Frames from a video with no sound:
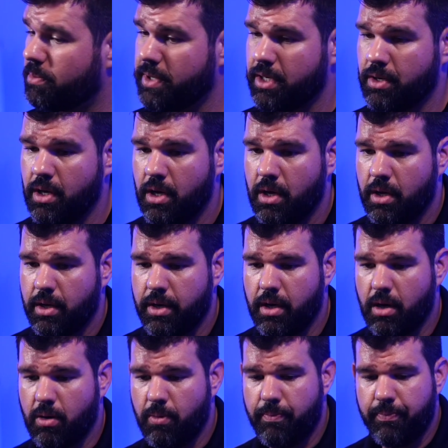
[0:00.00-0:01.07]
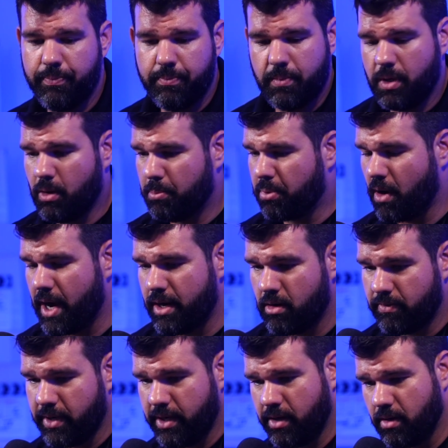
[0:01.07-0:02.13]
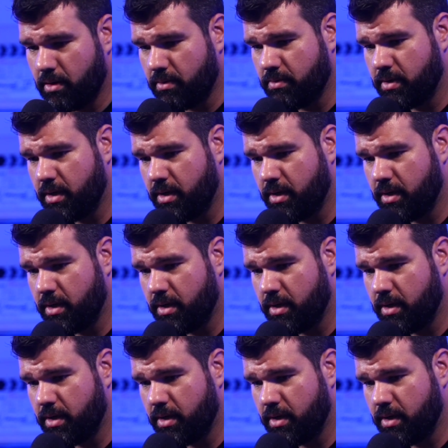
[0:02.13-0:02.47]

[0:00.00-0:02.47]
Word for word: I mean, you know, You know, Brian over here,